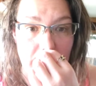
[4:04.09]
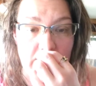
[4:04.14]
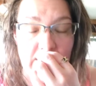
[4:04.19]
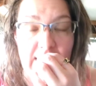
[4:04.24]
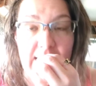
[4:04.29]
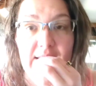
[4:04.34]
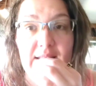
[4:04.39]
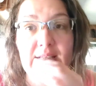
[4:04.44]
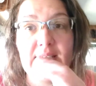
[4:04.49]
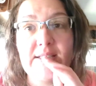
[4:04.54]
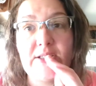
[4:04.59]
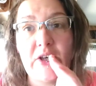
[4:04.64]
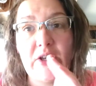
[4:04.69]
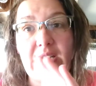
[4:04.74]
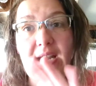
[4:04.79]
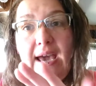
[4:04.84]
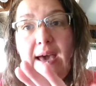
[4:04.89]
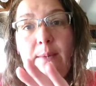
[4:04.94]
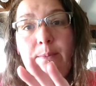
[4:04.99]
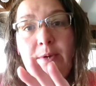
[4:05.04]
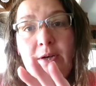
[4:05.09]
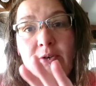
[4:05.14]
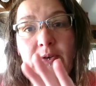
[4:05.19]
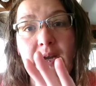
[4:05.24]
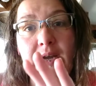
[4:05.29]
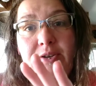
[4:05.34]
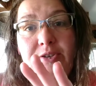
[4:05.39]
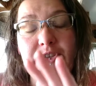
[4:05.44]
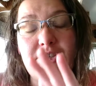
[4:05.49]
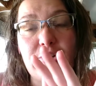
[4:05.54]
Okay, and this could happen
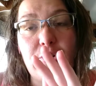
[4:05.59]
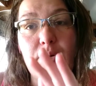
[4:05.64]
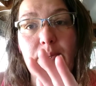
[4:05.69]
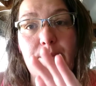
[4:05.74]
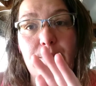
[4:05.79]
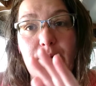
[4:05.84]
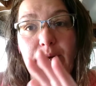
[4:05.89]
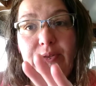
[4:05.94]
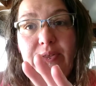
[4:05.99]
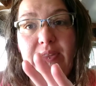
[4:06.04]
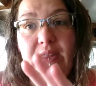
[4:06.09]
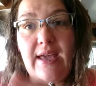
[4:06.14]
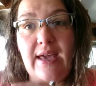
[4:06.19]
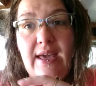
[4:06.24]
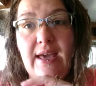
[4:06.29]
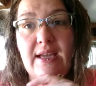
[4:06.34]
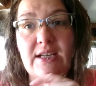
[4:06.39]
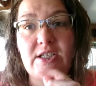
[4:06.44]
around your birthday.